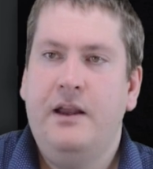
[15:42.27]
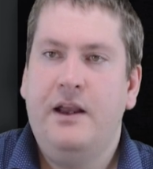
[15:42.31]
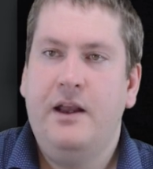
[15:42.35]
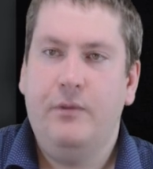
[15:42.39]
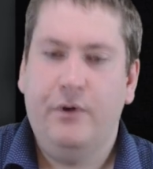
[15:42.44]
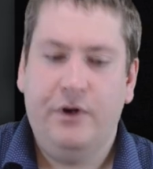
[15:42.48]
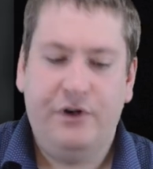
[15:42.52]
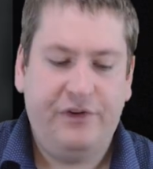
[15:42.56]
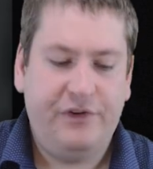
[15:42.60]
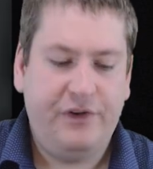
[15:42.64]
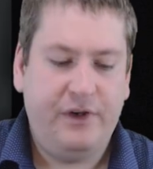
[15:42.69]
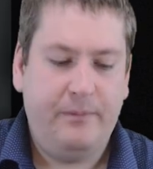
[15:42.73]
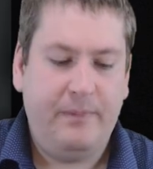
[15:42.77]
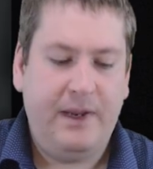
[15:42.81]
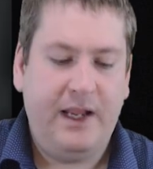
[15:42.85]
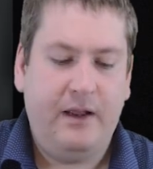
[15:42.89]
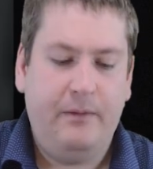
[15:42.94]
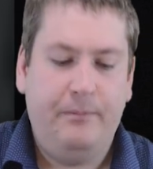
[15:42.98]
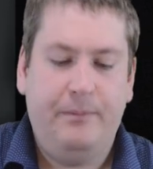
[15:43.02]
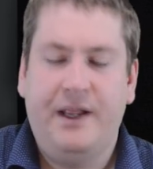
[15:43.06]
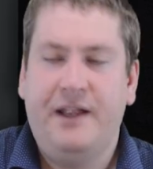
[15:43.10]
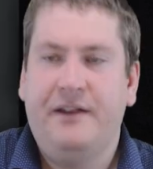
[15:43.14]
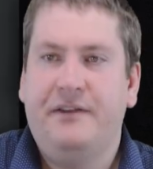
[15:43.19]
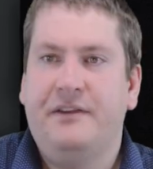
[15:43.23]
And we're just going to make
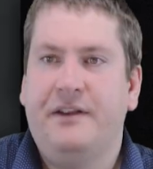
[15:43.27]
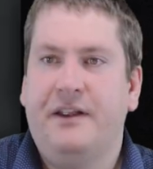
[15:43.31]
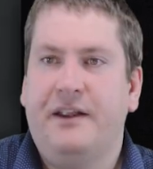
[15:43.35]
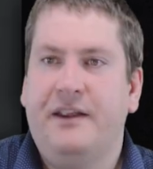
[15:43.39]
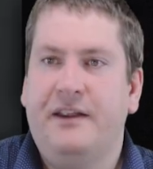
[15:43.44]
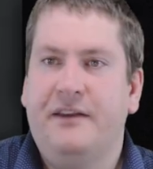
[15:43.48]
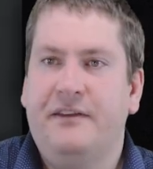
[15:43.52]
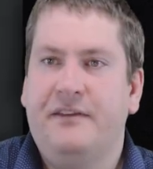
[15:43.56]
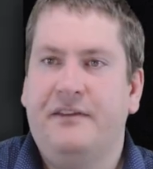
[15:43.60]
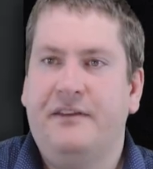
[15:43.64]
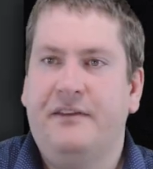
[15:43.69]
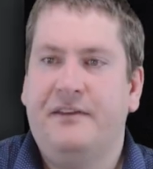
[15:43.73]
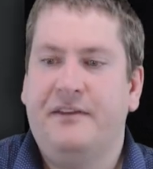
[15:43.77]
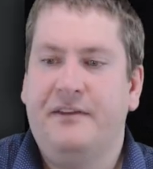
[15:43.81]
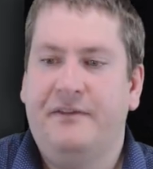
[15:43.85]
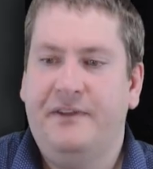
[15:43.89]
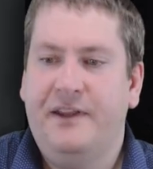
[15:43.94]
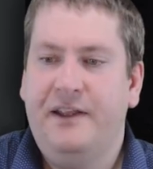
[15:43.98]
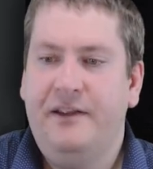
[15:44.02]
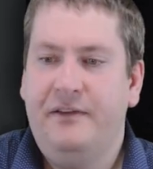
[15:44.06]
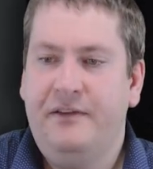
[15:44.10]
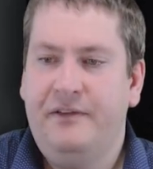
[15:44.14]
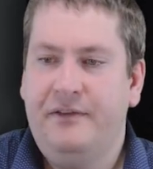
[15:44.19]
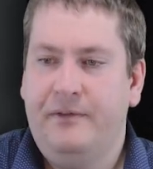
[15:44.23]
a basic instance of
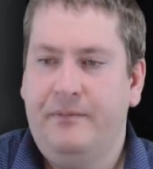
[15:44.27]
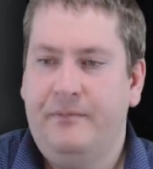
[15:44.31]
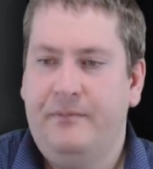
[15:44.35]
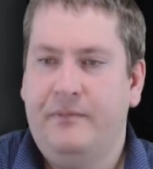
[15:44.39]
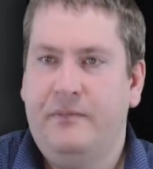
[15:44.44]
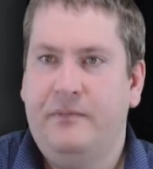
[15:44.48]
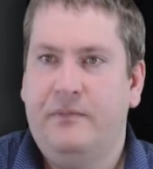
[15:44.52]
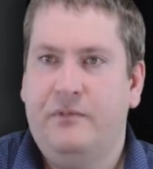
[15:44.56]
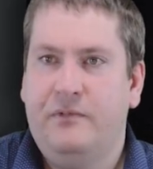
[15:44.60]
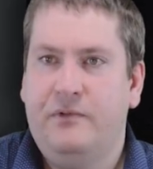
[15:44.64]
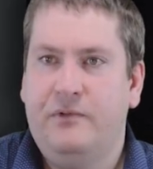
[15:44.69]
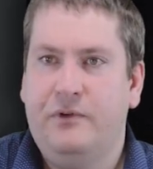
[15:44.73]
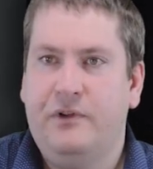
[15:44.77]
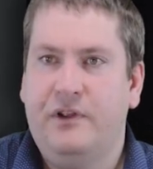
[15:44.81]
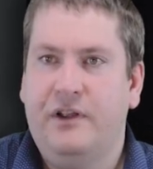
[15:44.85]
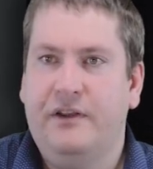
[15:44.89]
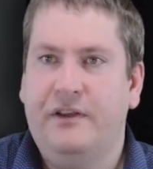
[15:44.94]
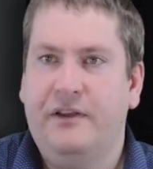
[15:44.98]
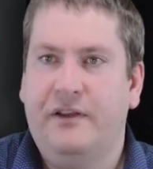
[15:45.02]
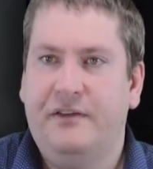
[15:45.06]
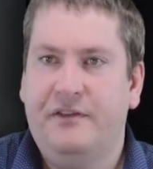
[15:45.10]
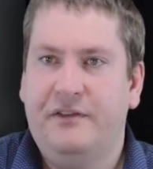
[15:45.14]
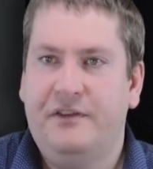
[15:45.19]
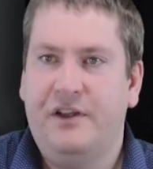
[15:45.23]
this. So
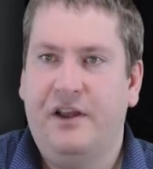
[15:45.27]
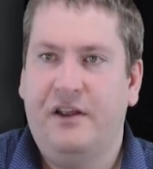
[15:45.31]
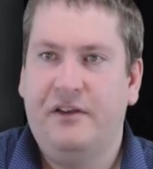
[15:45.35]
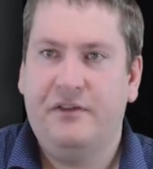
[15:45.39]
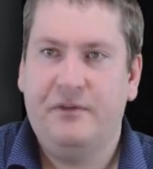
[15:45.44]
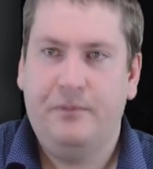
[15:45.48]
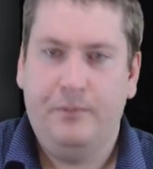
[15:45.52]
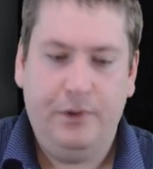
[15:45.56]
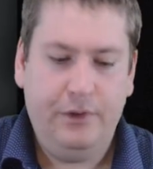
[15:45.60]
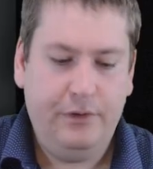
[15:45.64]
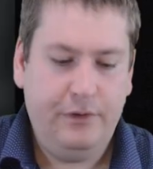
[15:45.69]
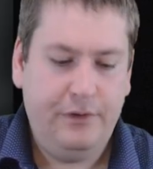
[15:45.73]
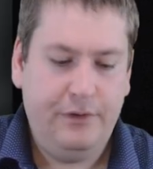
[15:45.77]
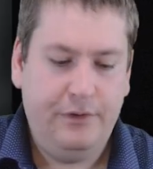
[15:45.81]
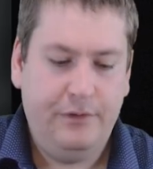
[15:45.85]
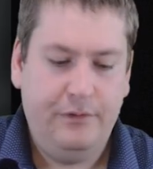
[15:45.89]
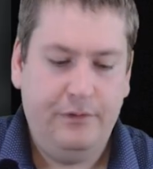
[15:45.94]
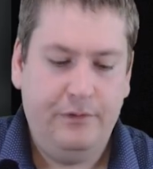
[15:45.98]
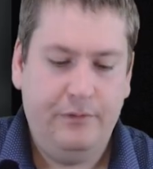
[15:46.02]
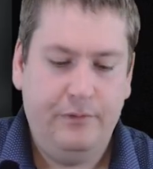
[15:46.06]
let's test book.